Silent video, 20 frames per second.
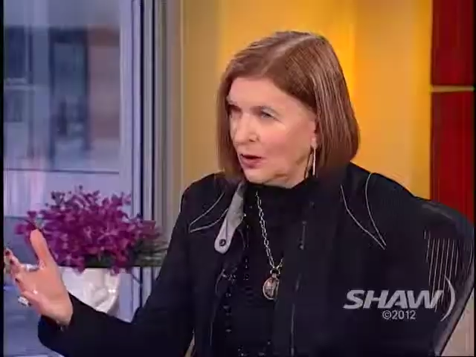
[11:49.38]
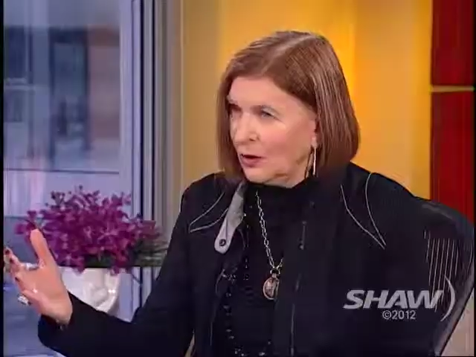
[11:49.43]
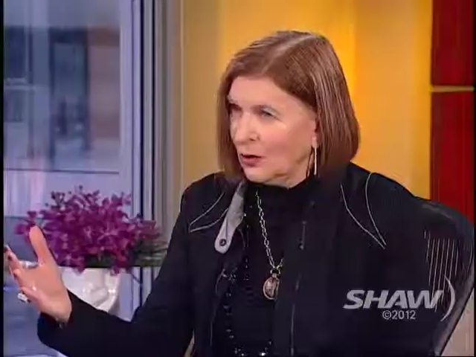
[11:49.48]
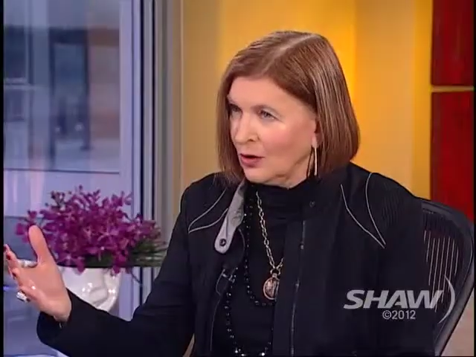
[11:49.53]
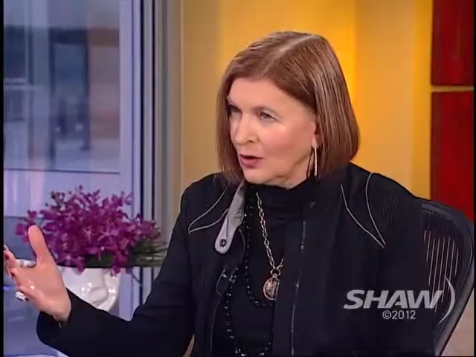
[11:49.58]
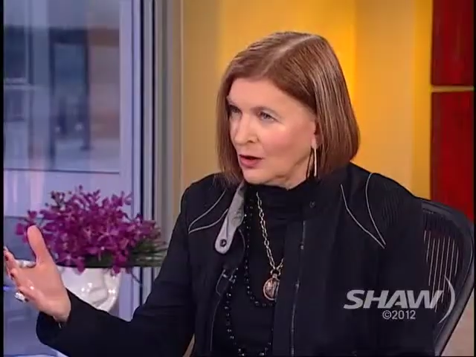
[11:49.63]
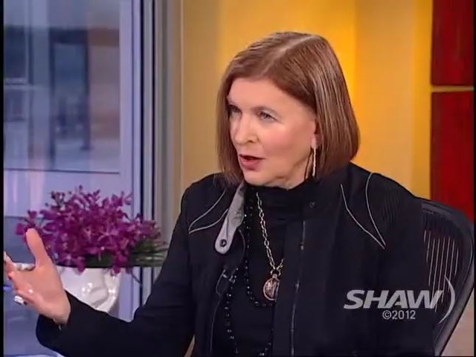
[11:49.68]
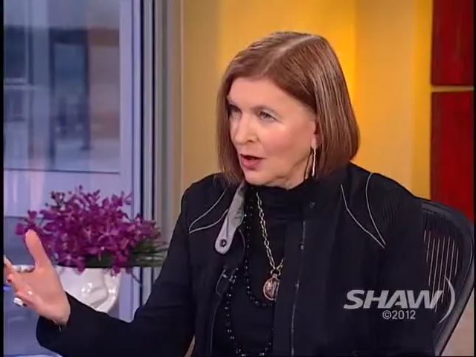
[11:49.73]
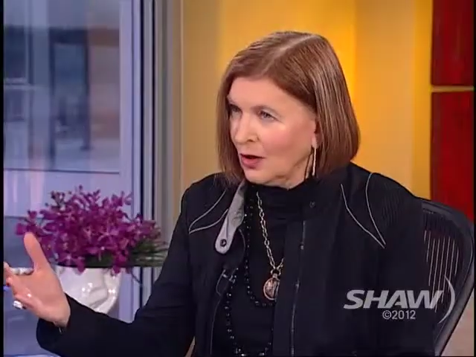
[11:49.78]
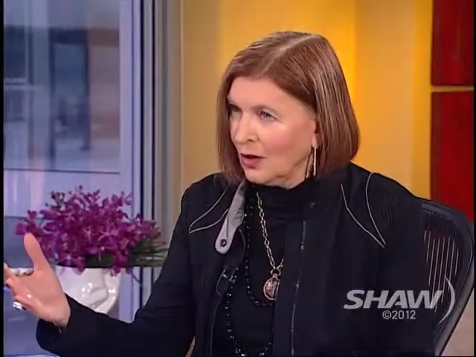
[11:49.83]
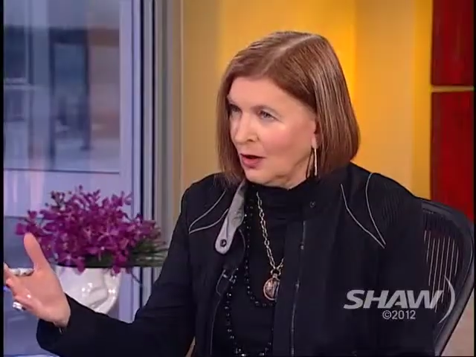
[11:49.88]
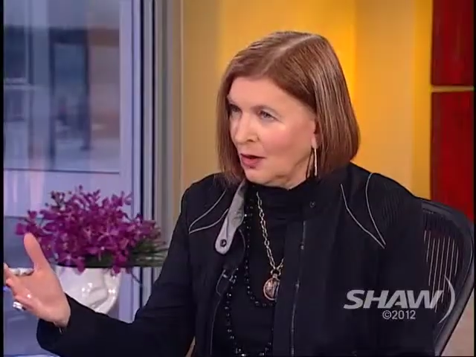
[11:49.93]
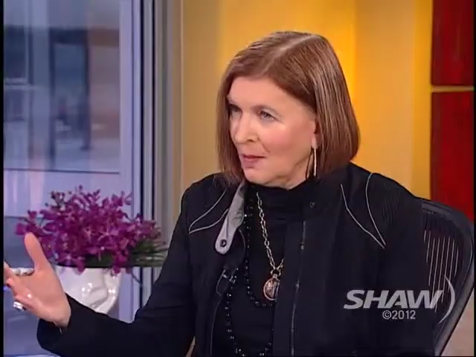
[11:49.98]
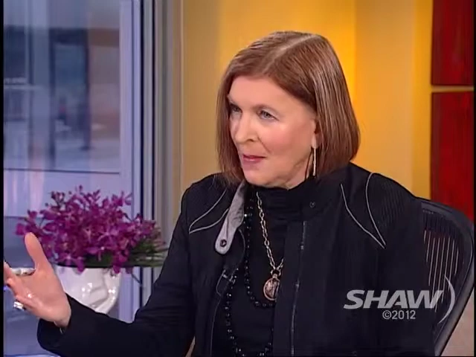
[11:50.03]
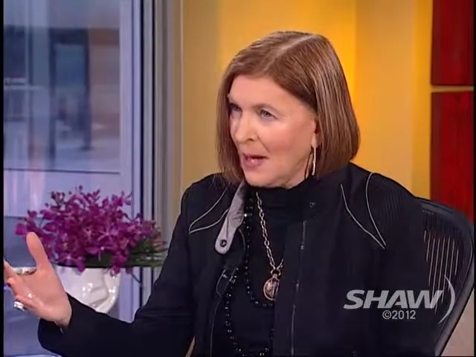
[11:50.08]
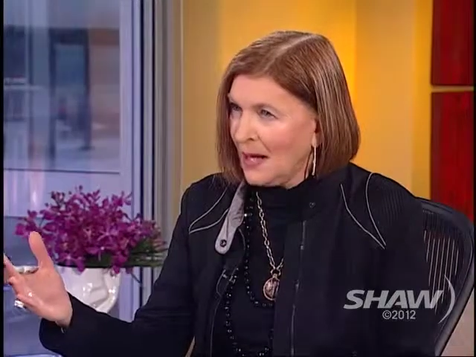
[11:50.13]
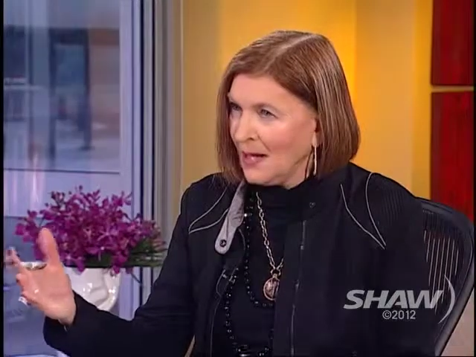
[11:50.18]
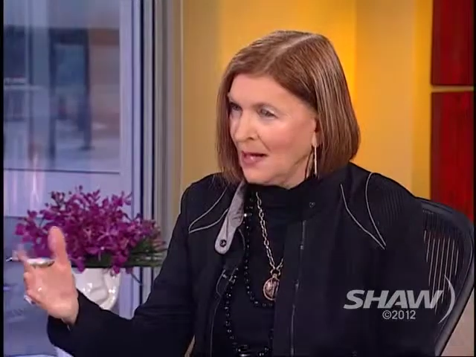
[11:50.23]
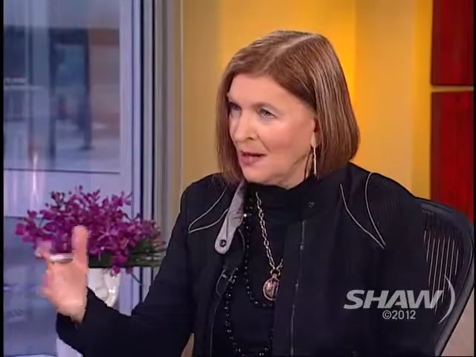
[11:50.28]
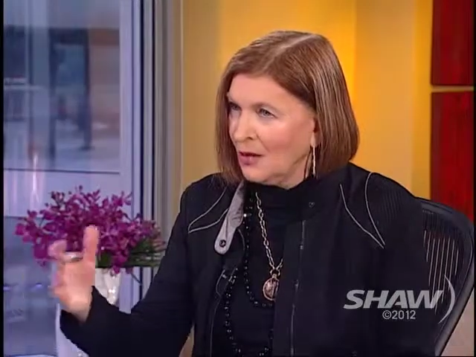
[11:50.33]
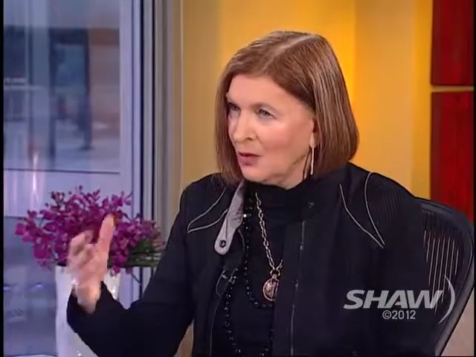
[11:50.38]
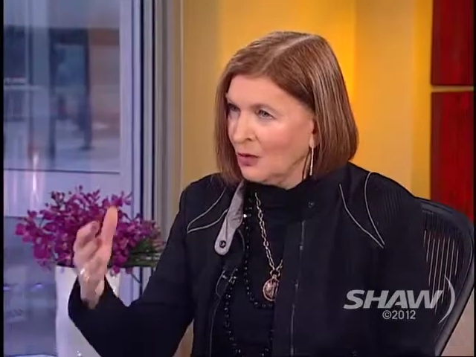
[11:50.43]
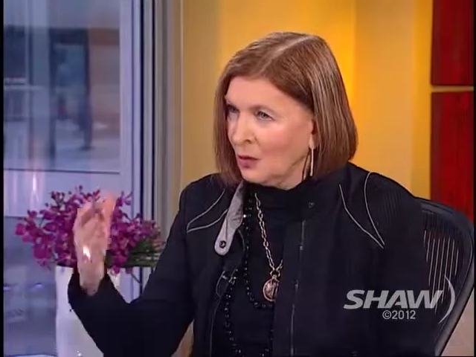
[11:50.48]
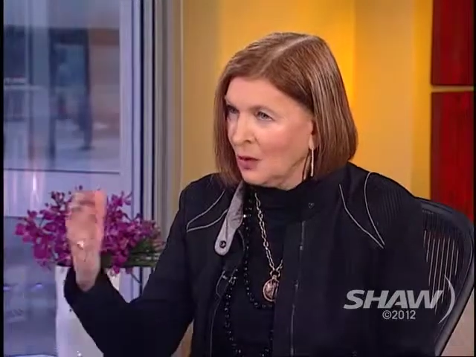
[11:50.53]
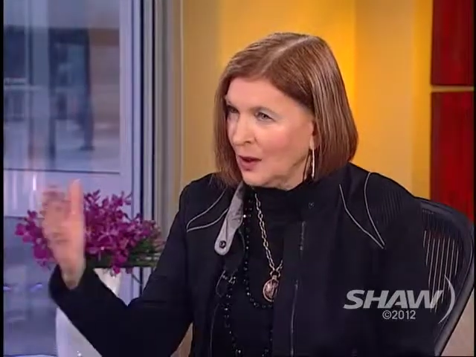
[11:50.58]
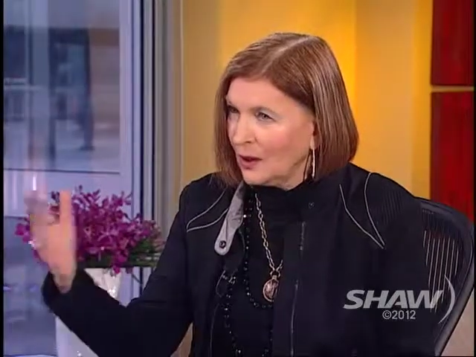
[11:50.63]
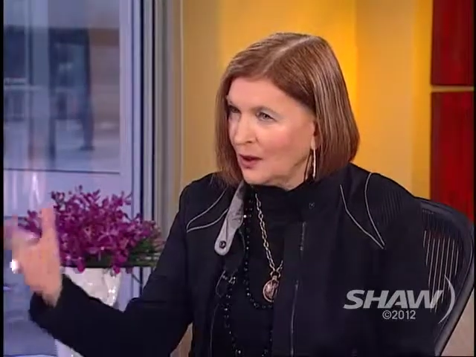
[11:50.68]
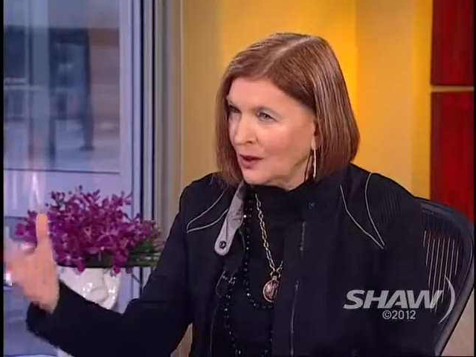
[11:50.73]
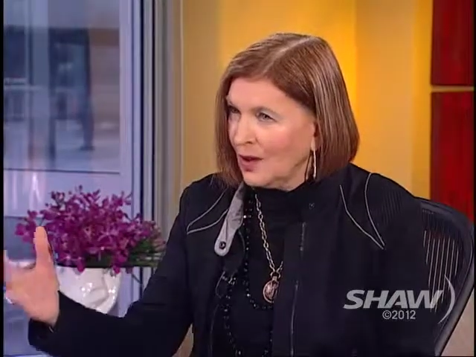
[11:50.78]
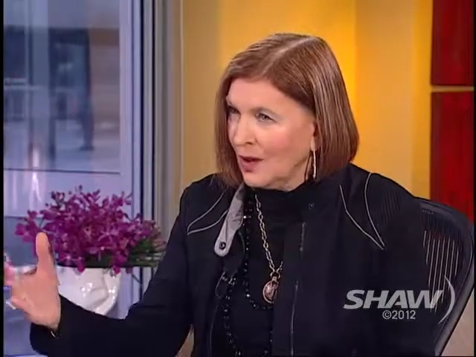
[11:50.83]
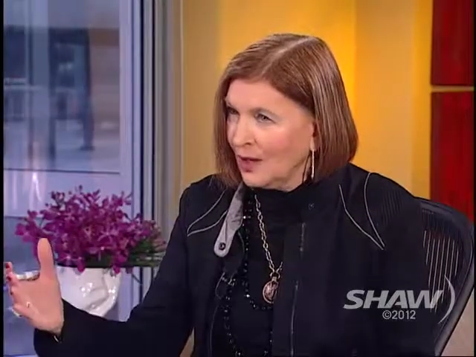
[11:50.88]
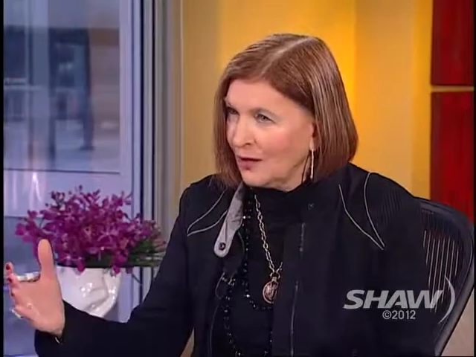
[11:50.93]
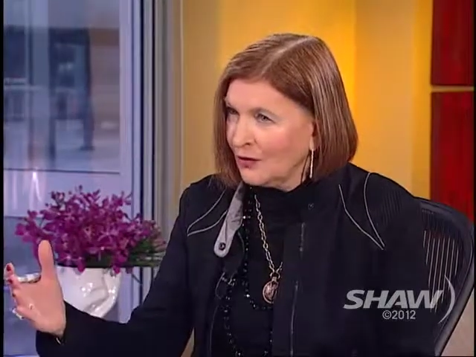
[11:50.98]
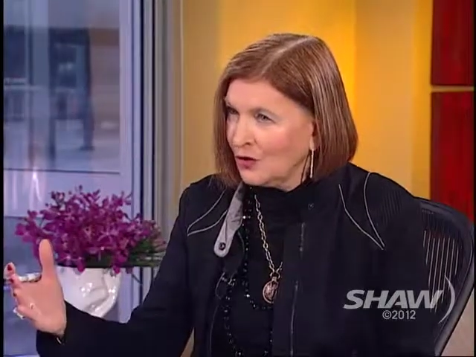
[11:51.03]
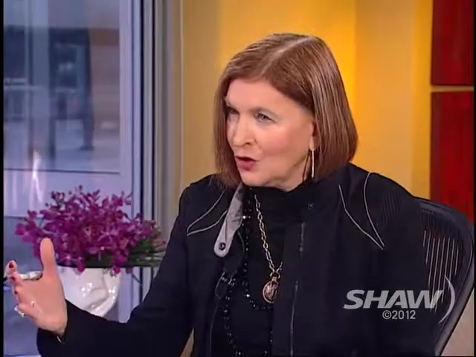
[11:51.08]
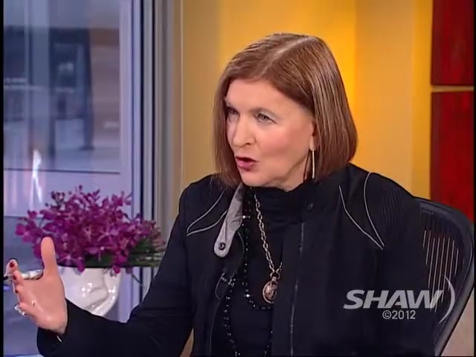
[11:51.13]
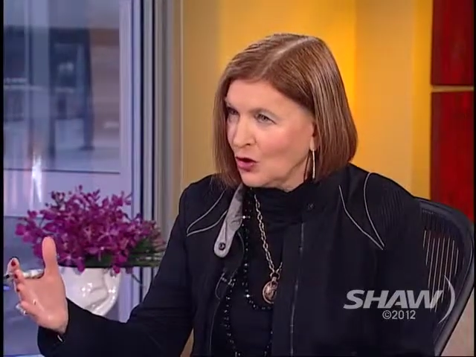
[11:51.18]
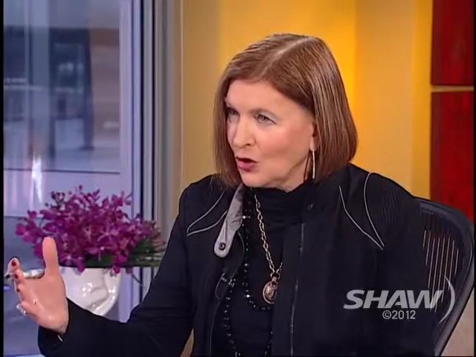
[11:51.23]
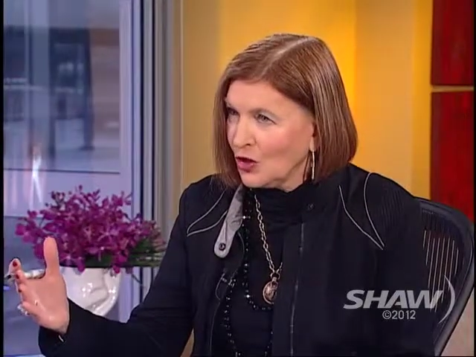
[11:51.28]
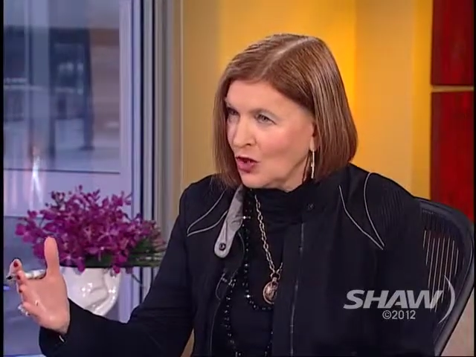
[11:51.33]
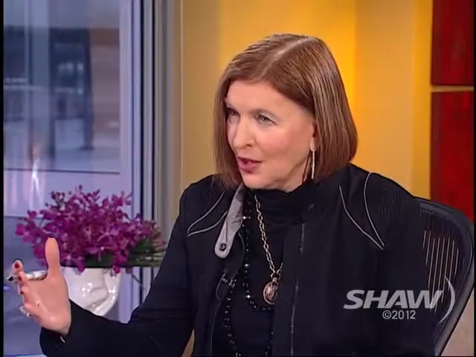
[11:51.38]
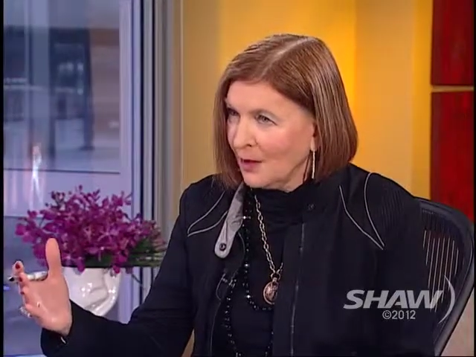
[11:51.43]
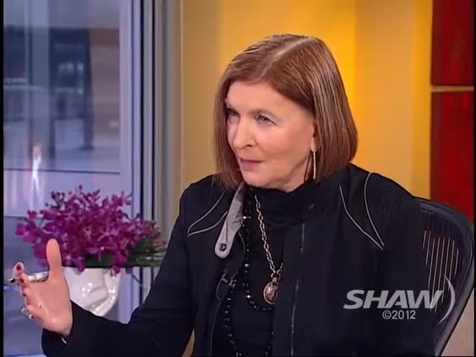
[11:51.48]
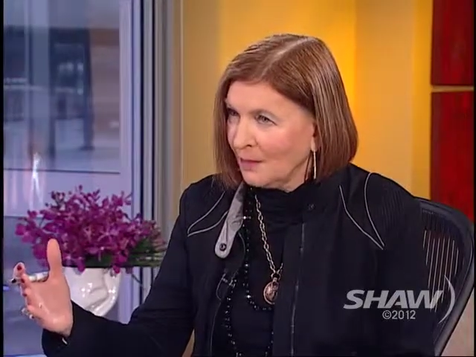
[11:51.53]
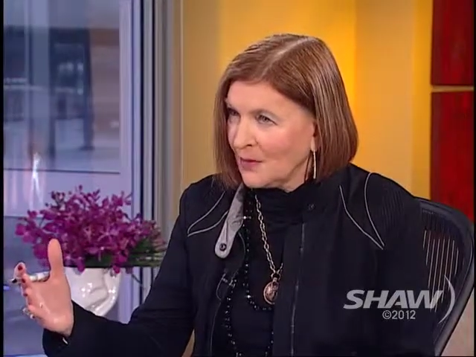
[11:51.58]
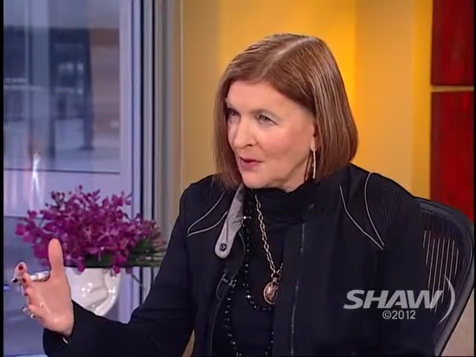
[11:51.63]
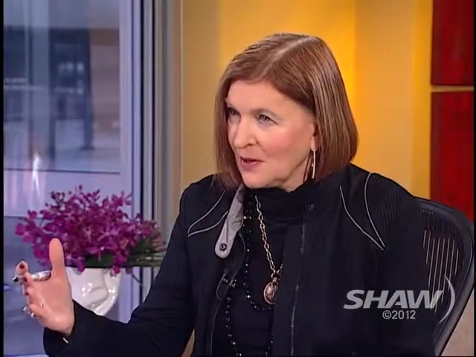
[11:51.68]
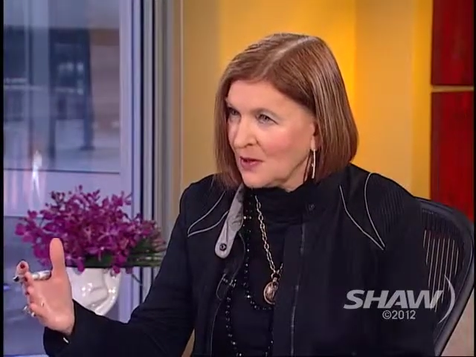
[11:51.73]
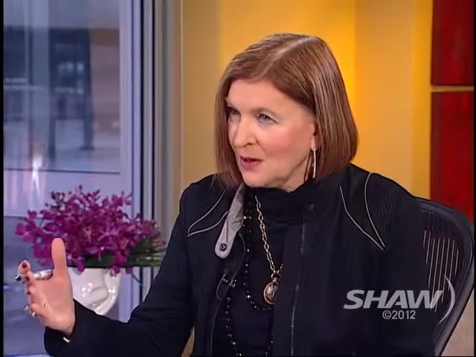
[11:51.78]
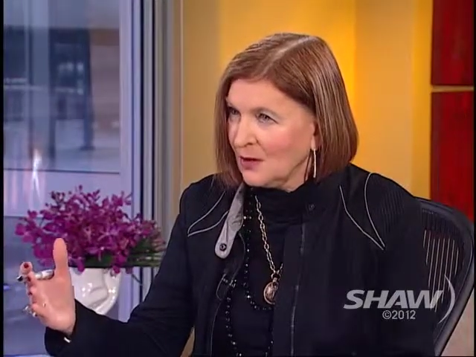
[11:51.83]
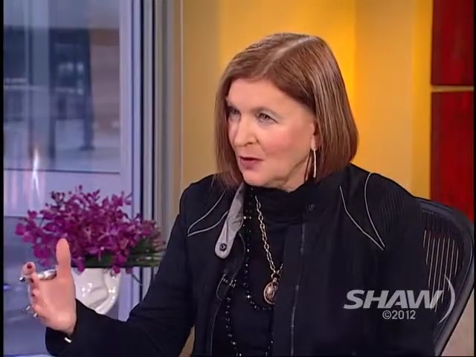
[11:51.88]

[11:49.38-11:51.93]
Lord God Almighty, or what kind of church hymns?